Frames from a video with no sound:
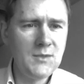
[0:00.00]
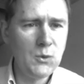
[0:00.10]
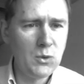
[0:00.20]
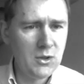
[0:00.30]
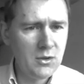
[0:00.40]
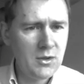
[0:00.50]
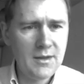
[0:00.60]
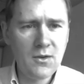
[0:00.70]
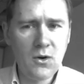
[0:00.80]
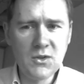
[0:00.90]
you would look at
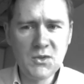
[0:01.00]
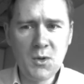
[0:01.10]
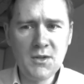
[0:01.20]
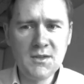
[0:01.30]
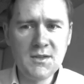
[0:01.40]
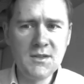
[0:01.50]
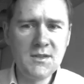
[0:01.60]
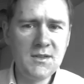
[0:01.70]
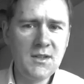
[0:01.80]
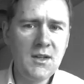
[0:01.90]
the
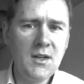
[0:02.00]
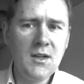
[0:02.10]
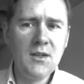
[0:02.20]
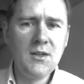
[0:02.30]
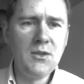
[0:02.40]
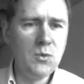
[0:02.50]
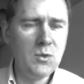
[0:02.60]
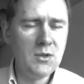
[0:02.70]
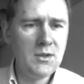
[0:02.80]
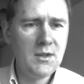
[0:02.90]
correspondences, you
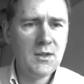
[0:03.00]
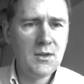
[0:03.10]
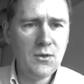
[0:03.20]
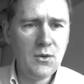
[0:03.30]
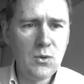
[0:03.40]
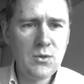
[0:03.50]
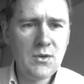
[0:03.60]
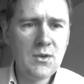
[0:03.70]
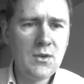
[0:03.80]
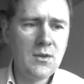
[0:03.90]
would note
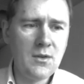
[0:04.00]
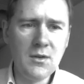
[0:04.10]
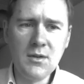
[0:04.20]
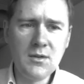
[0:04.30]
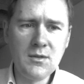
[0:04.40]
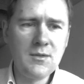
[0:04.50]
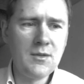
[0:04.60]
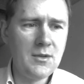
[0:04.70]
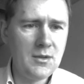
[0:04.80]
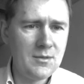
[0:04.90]
the,
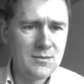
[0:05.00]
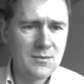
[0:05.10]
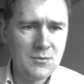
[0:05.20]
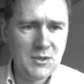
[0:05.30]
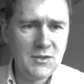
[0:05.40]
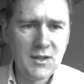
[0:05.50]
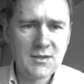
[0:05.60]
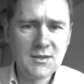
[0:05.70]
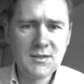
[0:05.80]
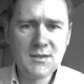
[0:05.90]
the
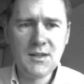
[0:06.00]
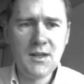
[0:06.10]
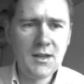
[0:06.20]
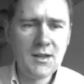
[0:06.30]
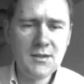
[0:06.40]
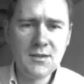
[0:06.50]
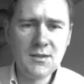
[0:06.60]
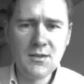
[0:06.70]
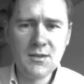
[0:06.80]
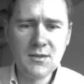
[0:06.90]
reflexes and
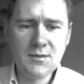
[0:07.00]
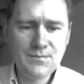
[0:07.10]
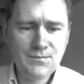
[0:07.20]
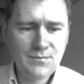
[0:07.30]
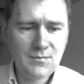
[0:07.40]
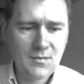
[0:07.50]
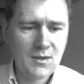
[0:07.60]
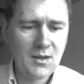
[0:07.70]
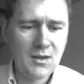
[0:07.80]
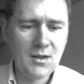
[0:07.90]
the
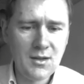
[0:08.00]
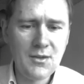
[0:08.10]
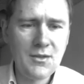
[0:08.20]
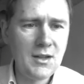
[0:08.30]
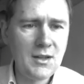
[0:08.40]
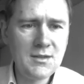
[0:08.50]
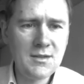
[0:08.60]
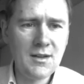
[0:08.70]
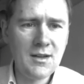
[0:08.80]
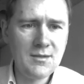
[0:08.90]
uh, things
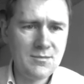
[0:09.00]
that